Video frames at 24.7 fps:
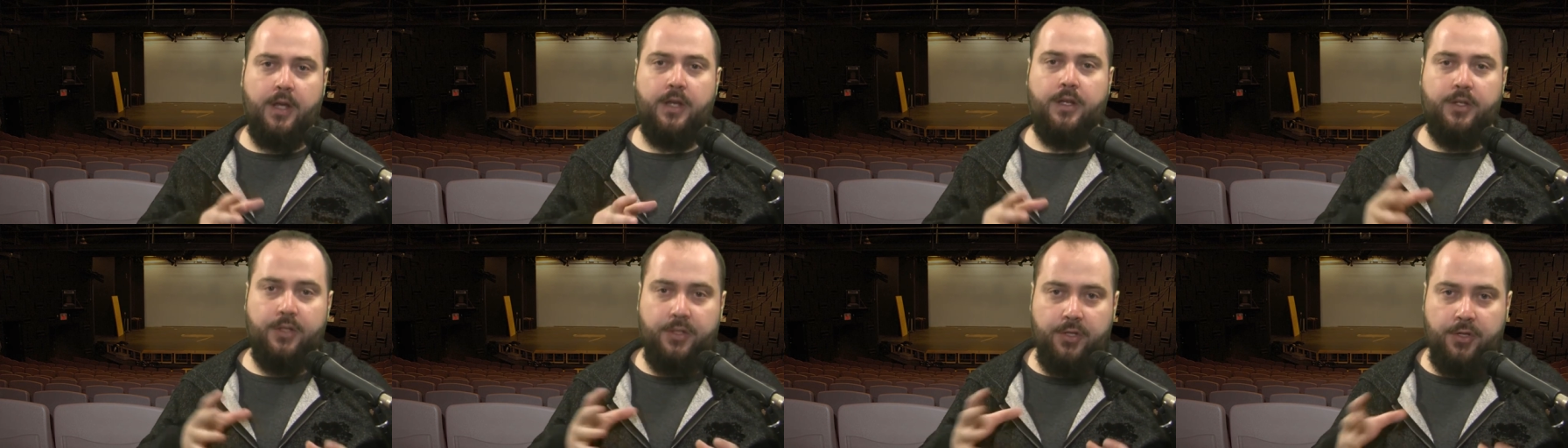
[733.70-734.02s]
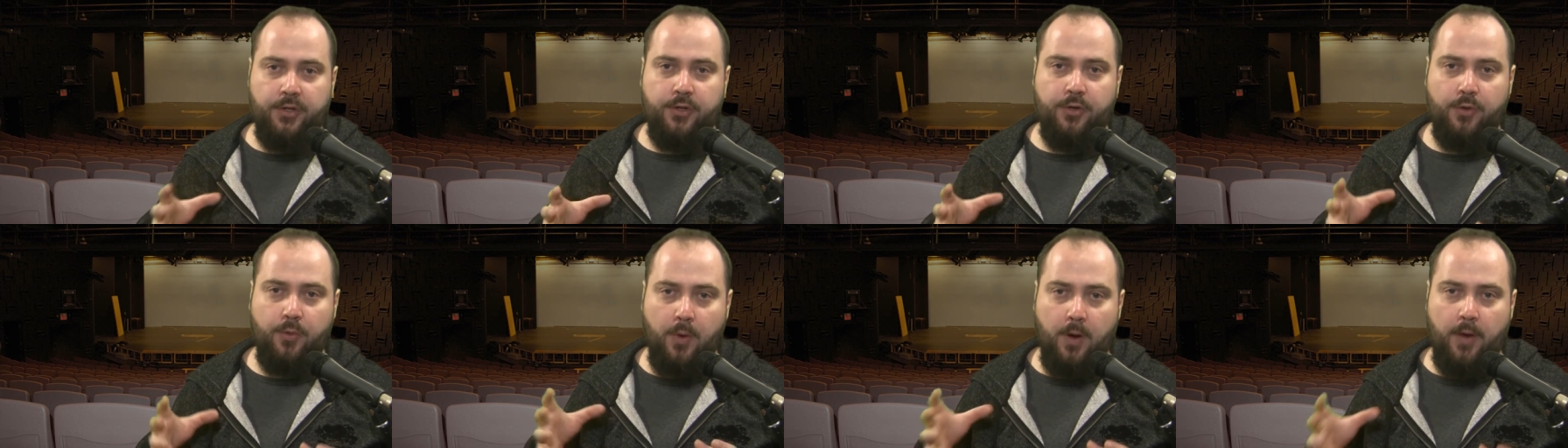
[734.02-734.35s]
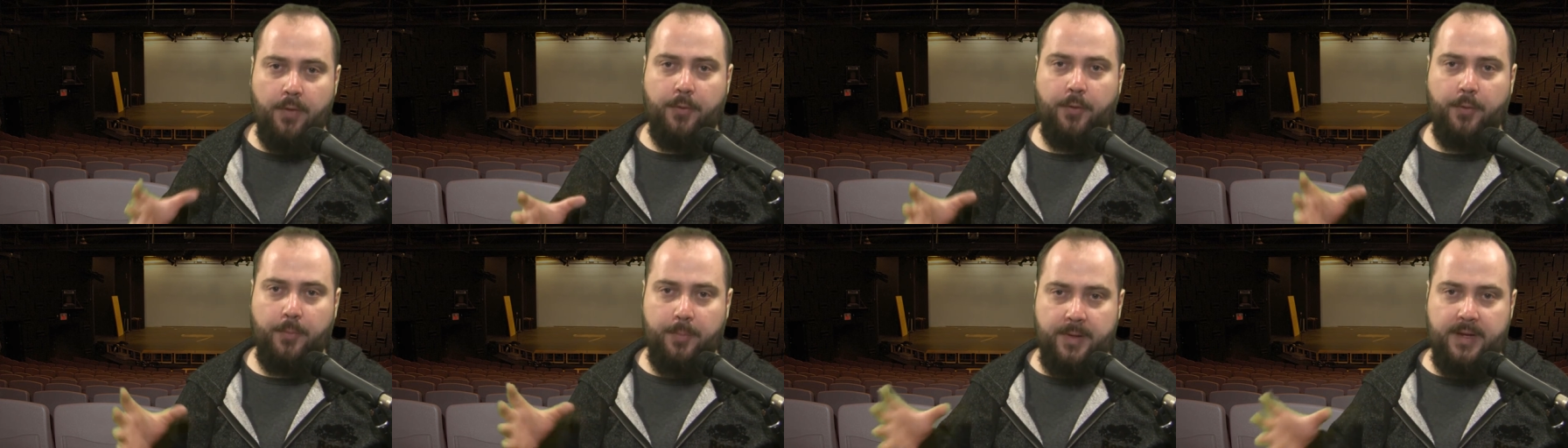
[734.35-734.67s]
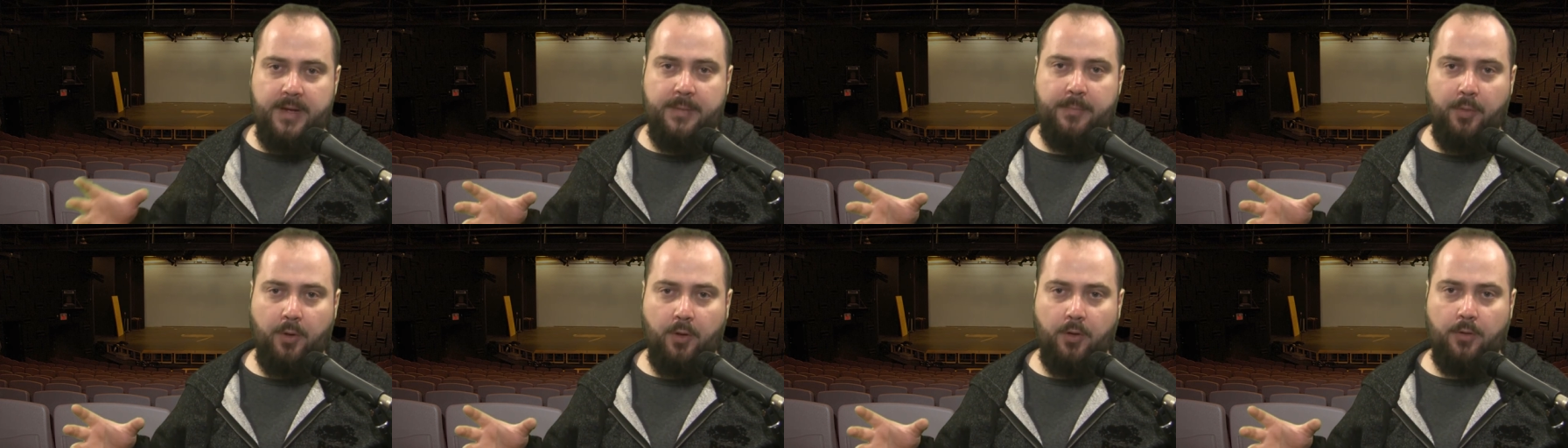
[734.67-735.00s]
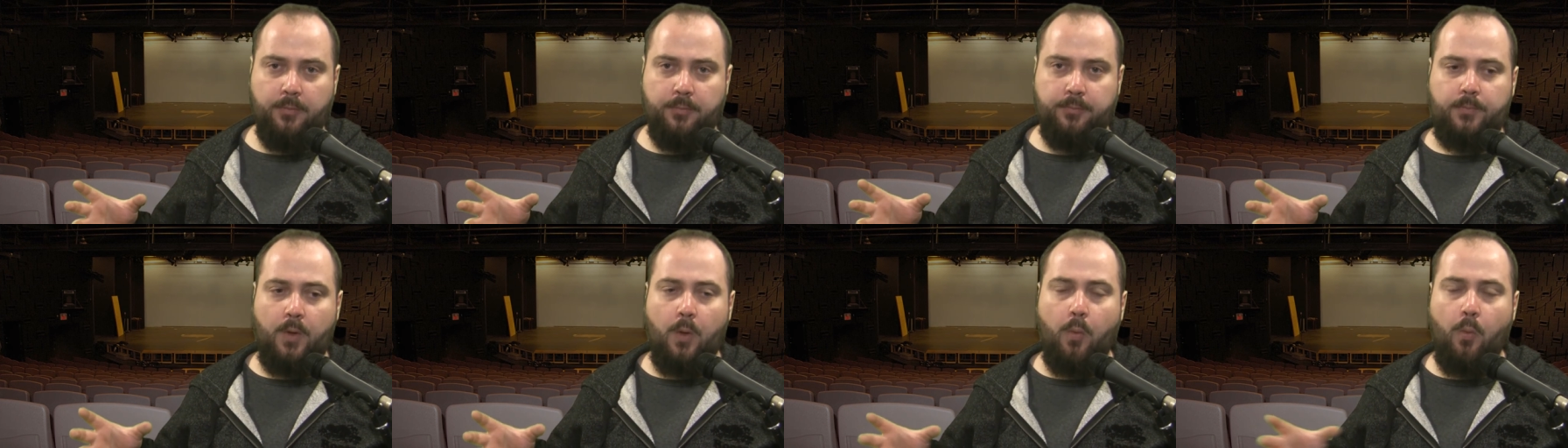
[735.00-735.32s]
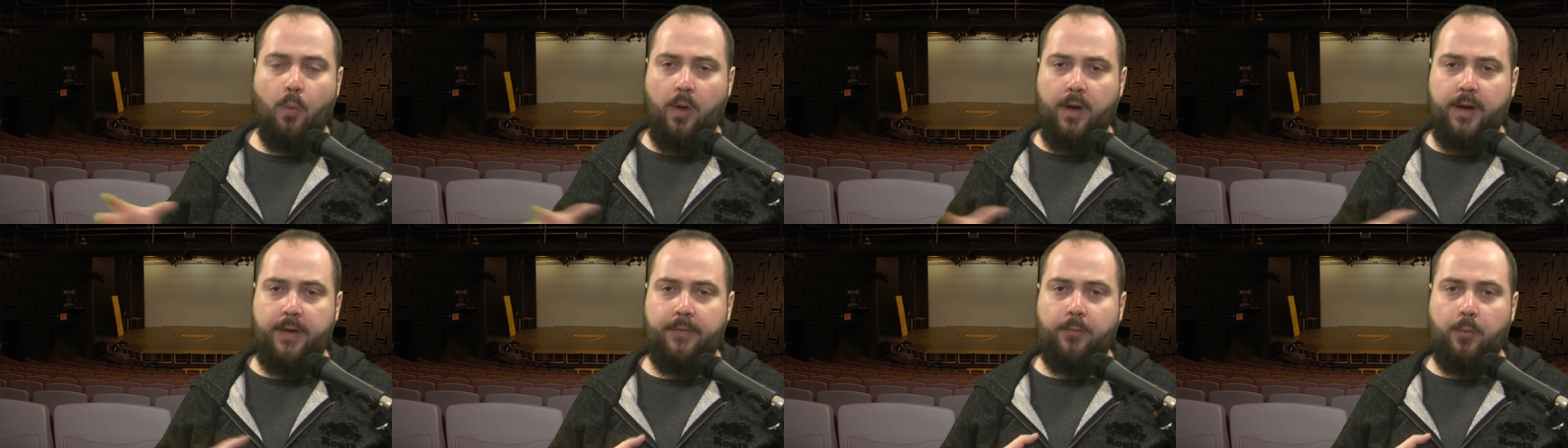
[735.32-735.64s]
to other people.
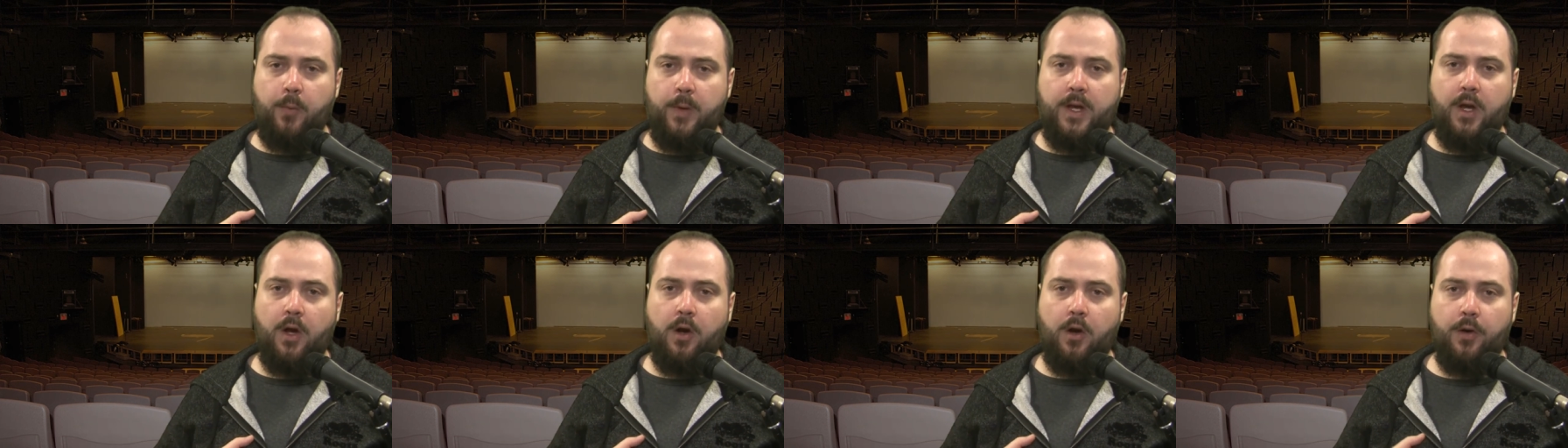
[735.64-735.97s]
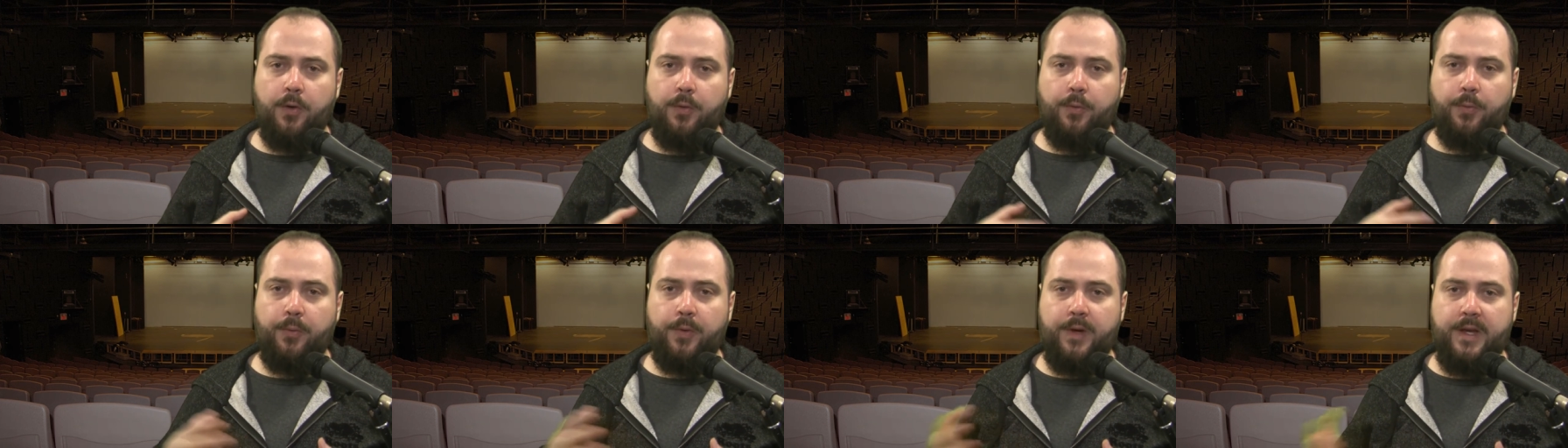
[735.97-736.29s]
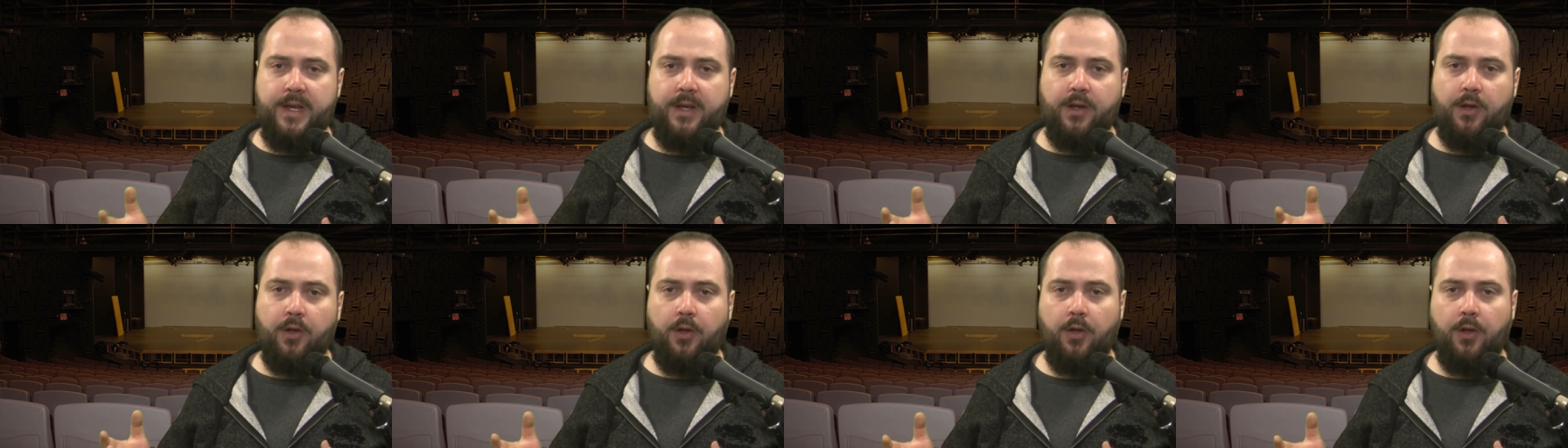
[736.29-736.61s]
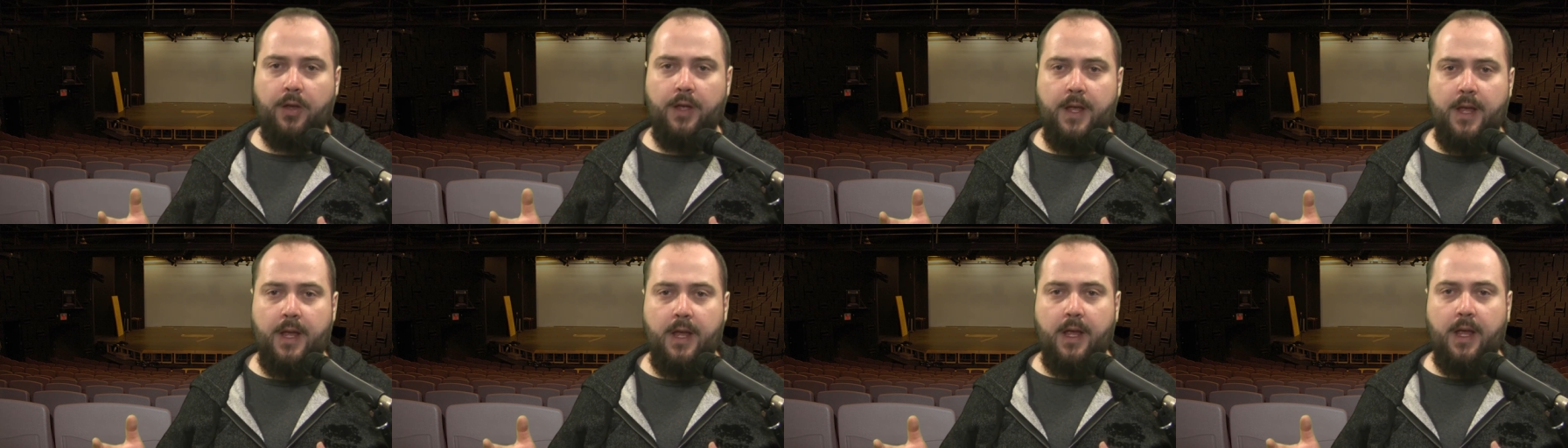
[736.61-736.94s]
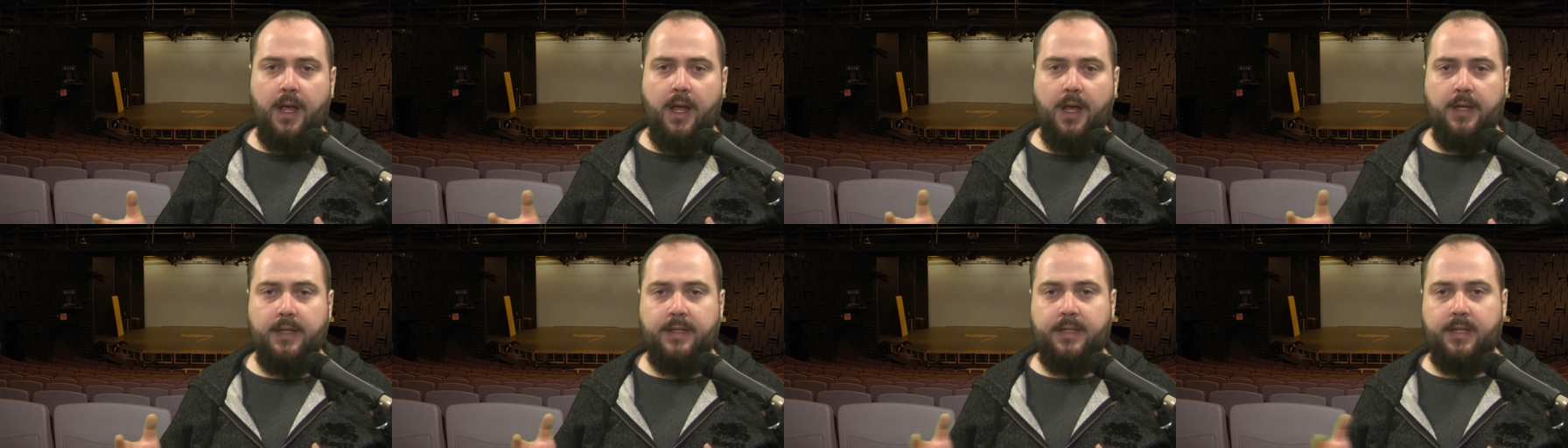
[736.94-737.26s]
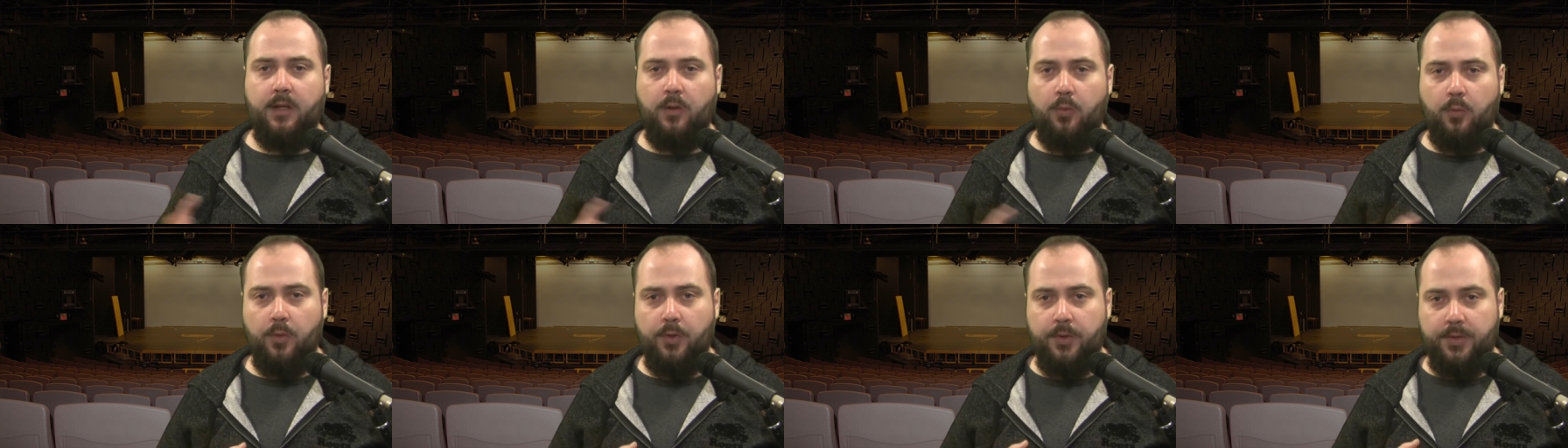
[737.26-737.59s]
What if we aren't real
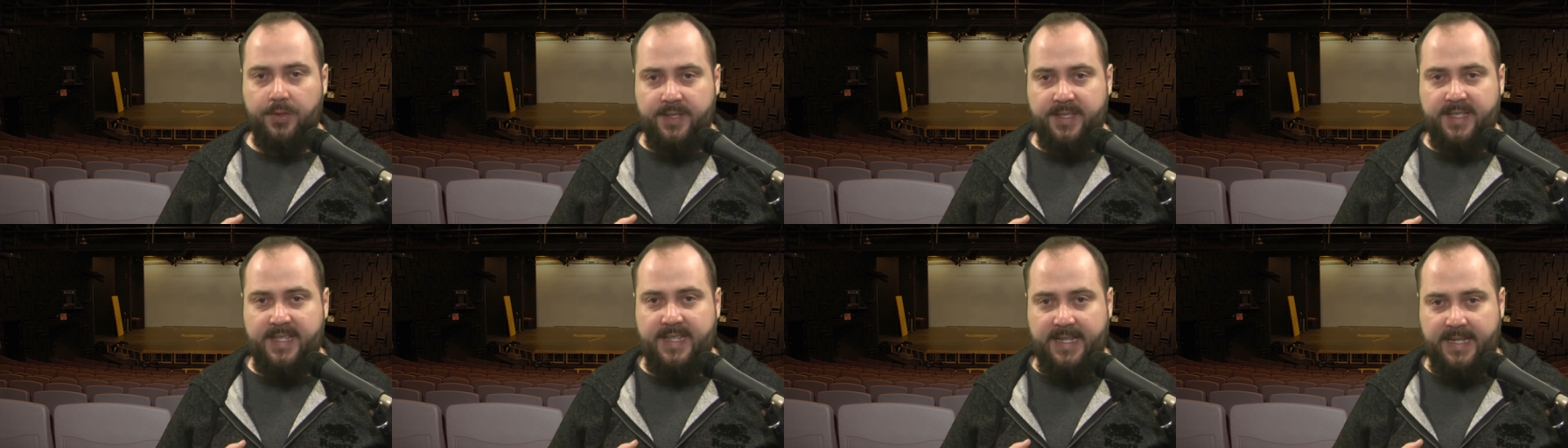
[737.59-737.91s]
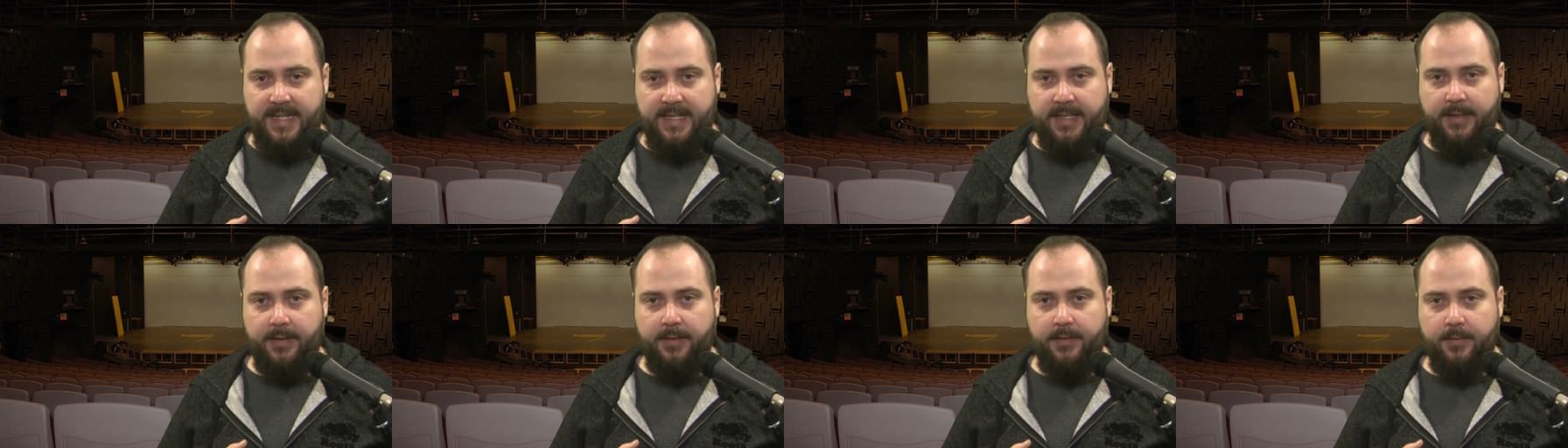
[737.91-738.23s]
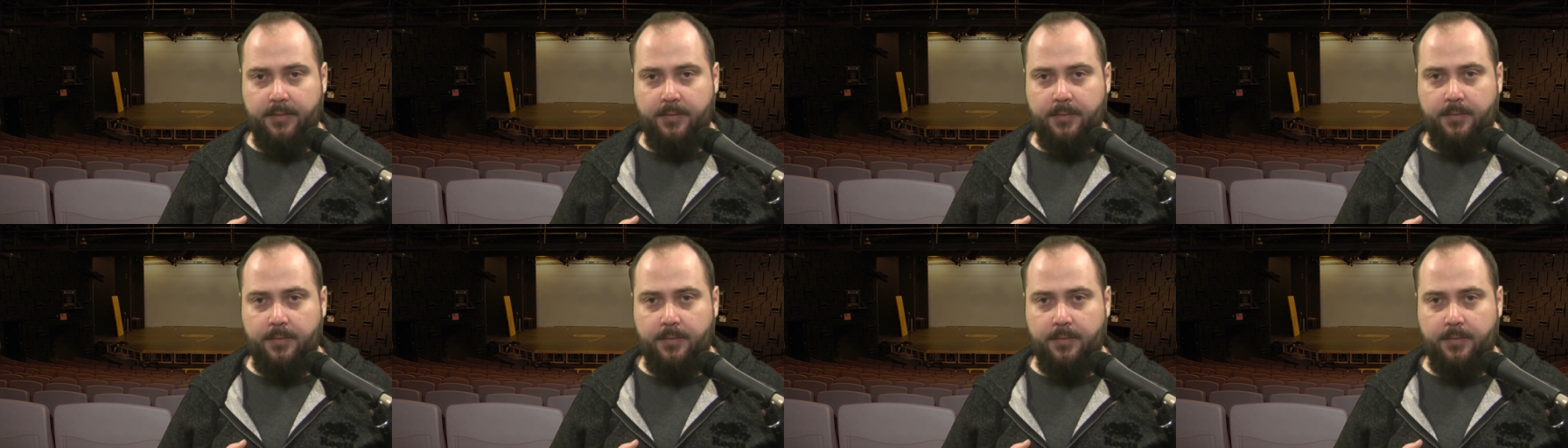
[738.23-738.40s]
until we're seen?